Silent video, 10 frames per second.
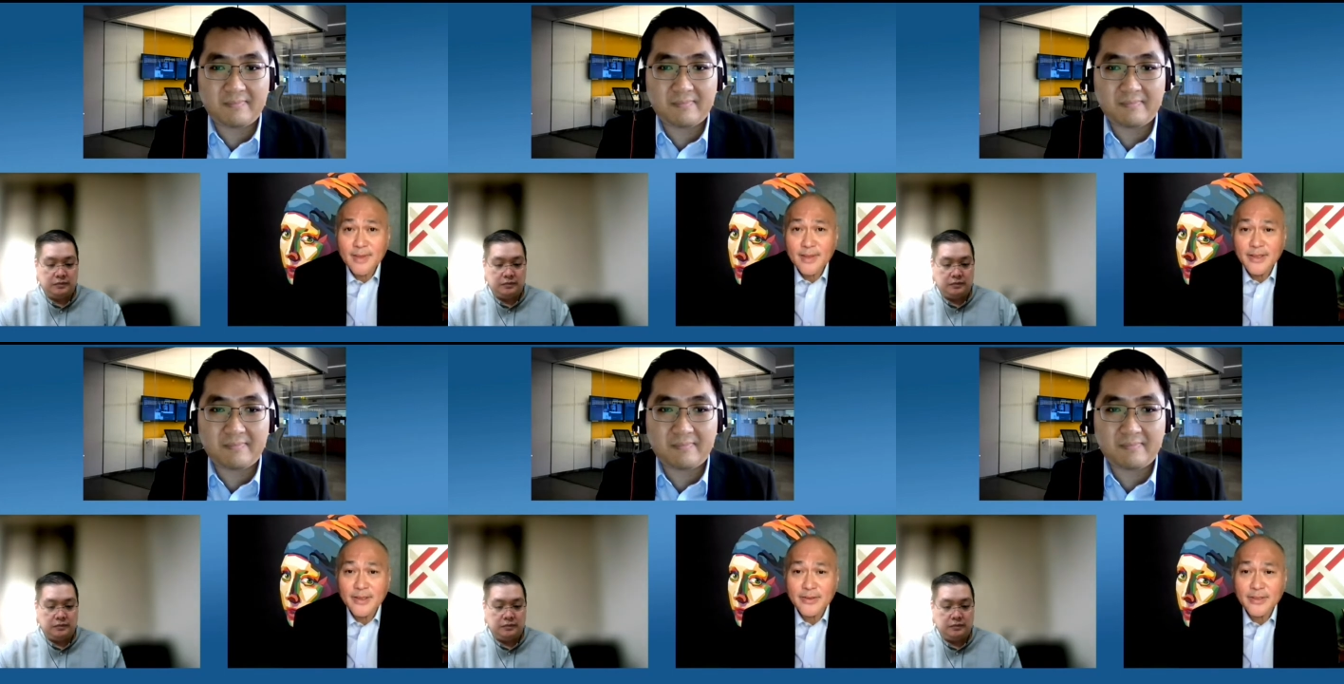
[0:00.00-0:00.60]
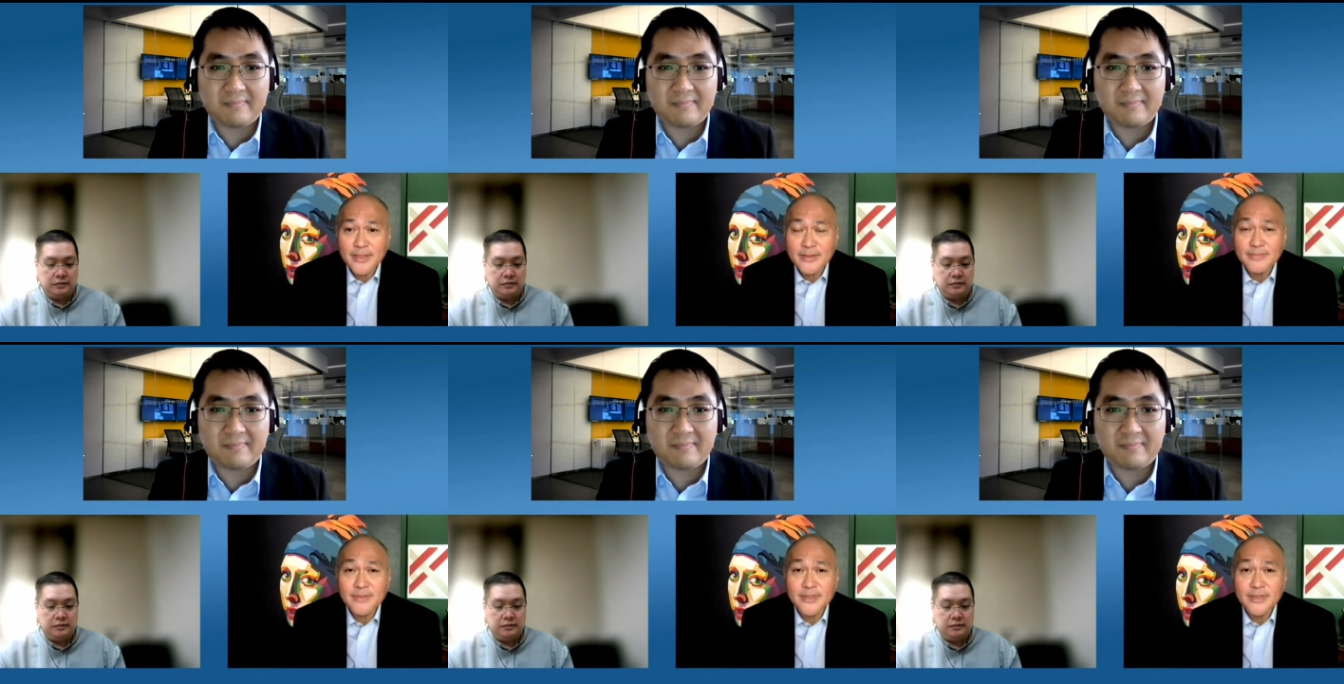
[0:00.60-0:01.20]
Speaker 1: you know, the,
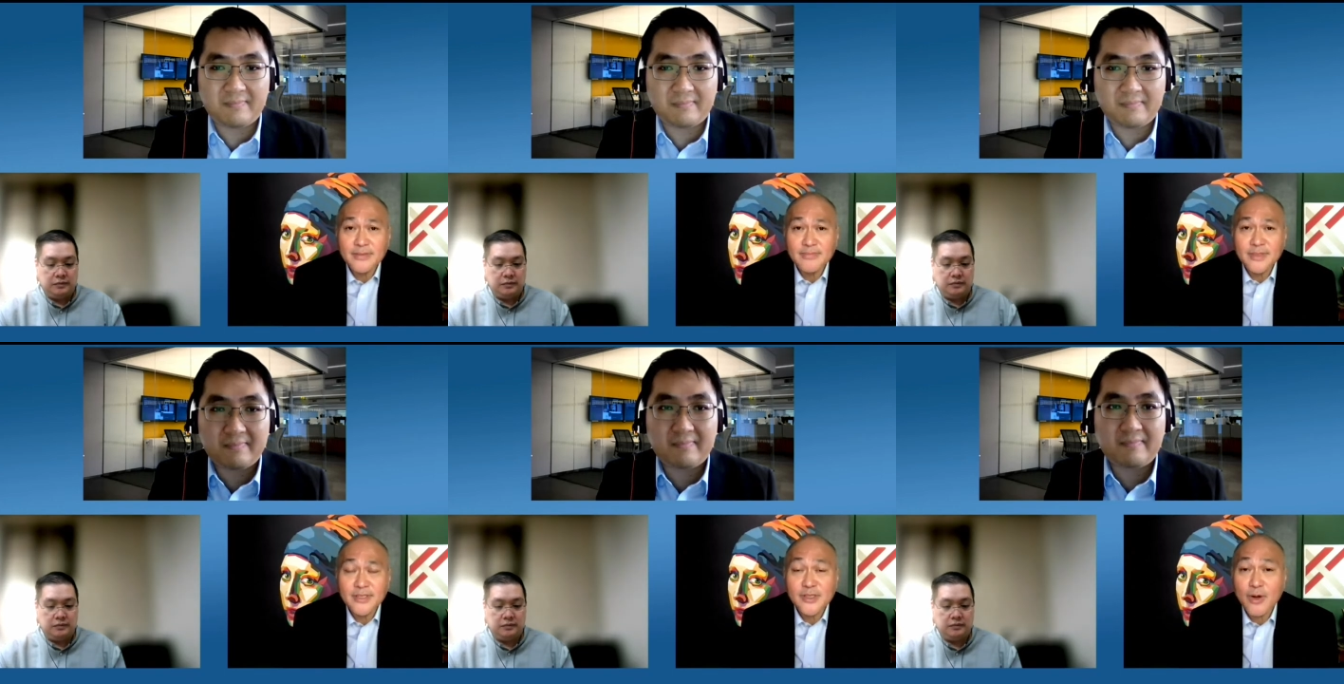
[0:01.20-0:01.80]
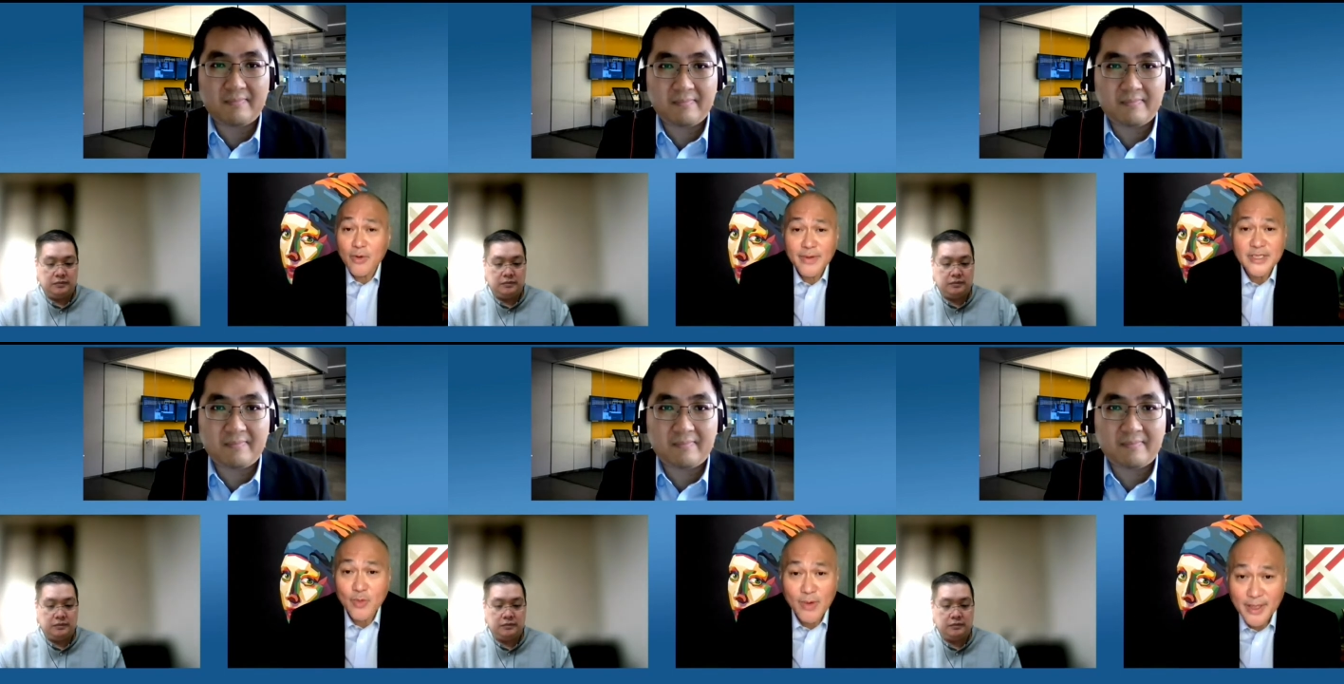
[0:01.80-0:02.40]
the, the slowest
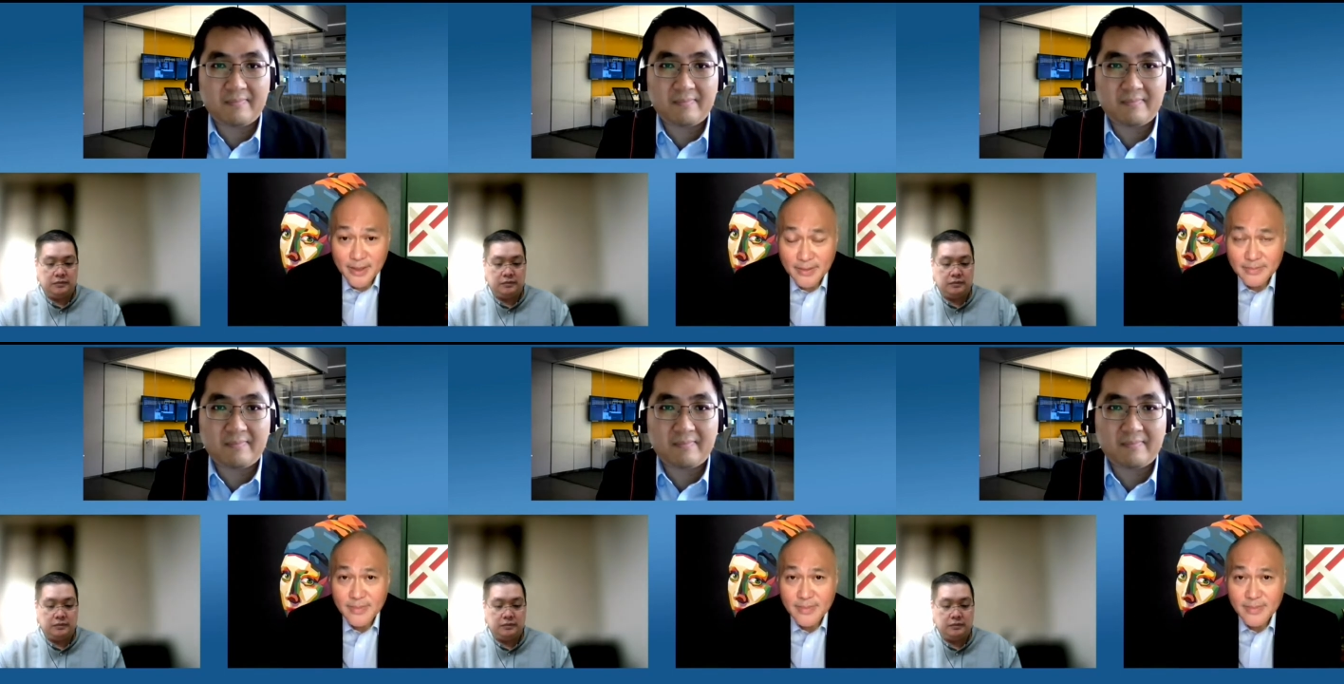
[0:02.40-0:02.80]
quarter